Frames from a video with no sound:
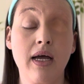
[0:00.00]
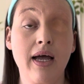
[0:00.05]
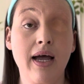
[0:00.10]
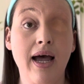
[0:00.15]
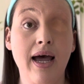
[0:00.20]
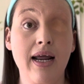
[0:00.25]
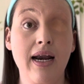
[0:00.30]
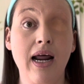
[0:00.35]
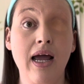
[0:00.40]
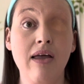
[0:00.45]

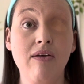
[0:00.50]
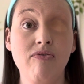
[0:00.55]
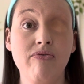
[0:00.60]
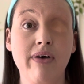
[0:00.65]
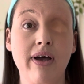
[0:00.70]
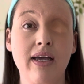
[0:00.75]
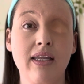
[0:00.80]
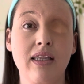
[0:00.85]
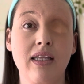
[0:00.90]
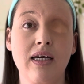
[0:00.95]
And I
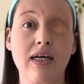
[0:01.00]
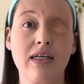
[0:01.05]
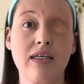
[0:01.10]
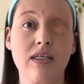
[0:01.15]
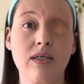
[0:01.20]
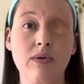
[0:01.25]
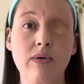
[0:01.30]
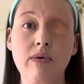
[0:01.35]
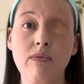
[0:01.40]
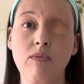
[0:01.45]
find that
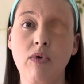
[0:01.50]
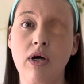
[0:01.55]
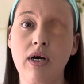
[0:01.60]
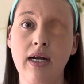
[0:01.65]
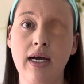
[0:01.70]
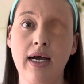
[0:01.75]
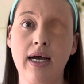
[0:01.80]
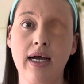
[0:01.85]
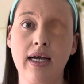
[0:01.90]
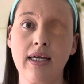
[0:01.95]
doing one
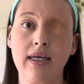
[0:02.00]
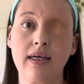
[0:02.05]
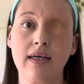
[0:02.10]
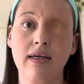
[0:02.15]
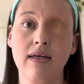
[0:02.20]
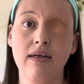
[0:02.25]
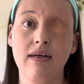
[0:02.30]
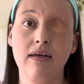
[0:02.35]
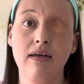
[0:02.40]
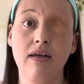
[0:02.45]
eye,
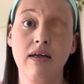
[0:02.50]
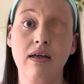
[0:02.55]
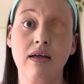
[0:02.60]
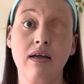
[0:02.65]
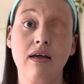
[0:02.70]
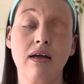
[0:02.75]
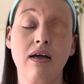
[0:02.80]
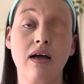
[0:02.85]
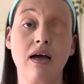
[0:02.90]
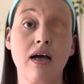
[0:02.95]

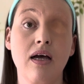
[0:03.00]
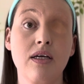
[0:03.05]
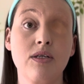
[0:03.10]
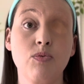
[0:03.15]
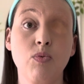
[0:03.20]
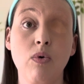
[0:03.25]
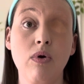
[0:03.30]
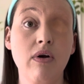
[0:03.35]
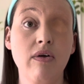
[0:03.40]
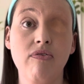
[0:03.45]
as
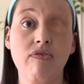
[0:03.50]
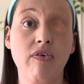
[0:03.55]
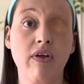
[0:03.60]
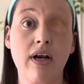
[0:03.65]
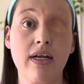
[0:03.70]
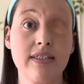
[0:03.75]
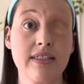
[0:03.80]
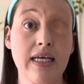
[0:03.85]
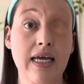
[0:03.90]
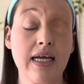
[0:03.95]

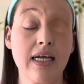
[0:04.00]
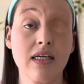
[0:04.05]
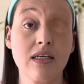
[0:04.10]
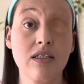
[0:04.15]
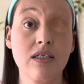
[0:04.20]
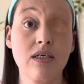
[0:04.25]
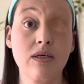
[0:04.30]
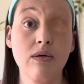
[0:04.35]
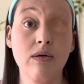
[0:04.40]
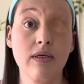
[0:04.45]
wonderful as I
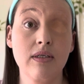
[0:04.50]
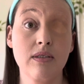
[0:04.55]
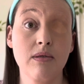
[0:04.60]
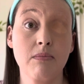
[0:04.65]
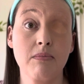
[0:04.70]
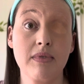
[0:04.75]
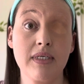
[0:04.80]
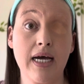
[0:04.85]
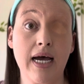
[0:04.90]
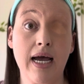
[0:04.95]
can do it
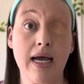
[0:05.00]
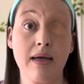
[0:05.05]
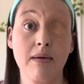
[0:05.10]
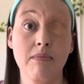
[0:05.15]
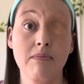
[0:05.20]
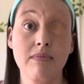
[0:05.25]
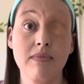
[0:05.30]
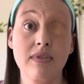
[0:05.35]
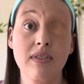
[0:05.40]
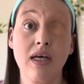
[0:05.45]

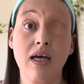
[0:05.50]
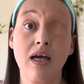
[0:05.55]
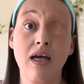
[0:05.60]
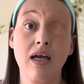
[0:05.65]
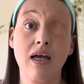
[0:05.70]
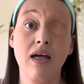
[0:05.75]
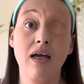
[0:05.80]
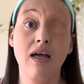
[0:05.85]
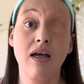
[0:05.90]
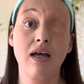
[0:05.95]
sometimes,
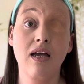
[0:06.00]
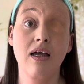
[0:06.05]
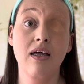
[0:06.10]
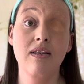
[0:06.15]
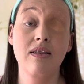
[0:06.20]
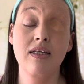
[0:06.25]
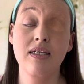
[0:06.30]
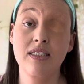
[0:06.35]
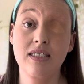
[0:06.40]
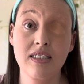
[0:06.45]

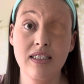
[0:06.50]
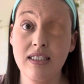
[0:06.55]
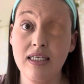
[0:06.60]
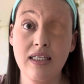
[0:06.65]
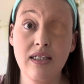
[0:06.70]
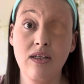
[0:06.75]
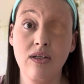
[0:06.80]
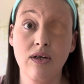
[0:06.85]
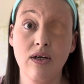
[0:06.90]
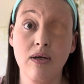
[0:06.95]
they
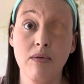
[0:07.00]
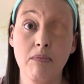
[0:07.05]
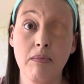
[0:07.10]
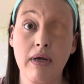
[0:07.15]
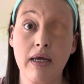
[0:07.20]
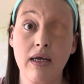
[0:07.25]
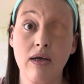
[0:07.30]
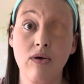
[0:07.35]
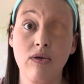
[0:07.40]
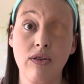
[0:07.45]
still look at
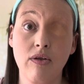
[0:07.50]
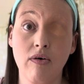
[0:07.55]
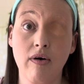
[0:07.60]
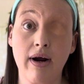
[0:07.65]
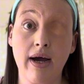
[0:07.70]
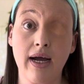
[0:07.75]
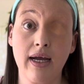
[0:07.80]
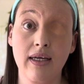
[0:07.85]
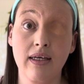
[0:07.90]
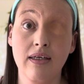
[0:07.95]
my other
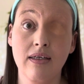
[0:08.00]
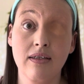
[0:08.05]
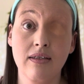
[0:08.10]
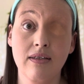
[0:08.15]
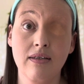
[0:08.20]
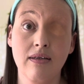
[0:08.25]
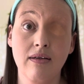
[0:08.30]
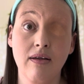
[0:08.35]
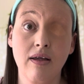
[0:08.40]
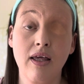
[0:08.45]
eye.
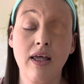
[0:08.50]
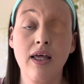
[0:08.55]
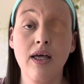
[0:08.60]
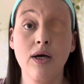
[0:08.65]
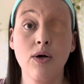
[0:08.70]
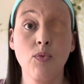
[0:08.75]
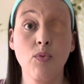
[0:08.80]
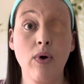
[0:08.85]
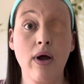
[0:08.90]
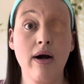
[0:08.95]

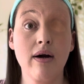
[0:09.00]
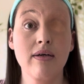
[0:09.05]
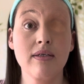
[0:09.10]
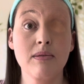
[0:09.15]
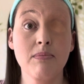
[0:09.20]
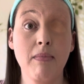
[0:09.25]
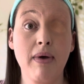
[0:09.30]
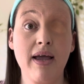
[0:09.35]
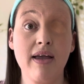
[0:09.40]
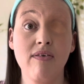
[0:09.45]

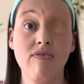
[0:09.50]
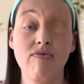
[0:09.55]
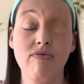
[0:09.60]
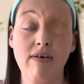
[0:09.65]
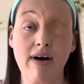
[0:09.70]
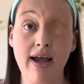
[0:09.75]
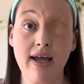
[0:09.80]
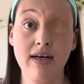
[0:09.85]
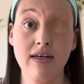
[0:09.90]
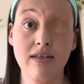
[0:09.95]
Whereas my
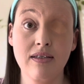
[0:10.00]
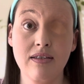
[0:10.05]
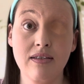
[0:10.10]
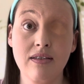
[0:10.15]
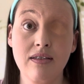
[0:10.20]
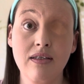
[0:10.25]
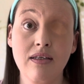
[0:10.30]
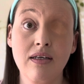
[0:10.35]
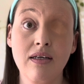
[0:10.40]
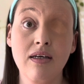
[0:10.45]

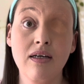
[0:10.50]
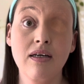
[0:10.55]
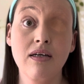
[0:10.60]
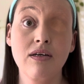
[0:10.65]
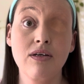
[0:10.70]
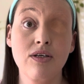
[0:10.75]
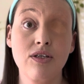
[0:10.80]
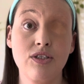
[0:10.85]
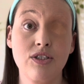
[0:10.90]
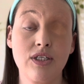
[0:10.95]
friend,
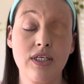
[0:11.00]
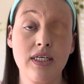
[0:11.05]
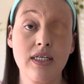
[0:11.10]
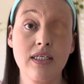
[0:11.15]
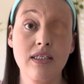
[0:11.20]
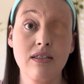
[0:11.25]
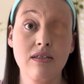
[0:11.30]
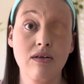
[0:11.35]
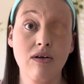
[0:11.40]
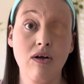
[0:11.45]

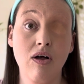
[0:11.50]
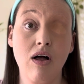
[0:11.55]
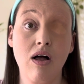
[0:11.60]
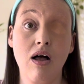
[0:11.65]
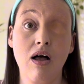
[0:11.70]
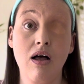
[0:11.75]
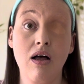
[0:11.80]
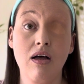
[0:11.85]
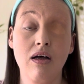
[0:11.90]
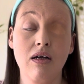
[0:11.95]
she's
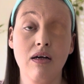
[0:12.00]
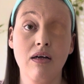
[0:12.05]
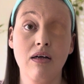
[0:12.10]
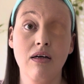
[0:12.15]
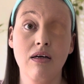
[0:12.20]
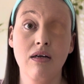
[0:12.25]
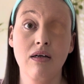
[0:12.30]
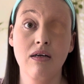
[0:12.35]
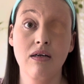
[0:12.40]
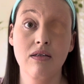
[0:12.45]
got
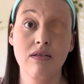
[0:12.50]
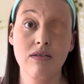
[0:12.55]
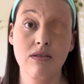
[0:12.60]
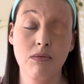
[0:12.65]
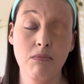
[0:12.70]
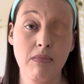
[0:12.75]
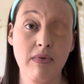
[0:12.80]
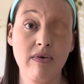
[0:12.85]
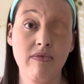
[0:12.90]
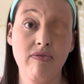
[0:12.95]

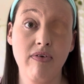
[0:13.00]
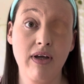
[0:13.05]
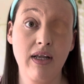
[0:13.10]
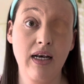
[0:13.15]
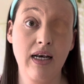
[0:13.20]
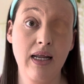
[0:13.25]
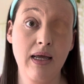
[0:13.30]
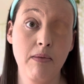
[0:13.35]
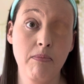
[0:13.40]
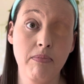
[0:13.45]
some of her
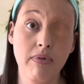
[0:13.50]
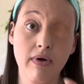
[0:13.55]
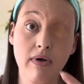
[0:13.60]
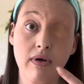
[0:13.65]
lip,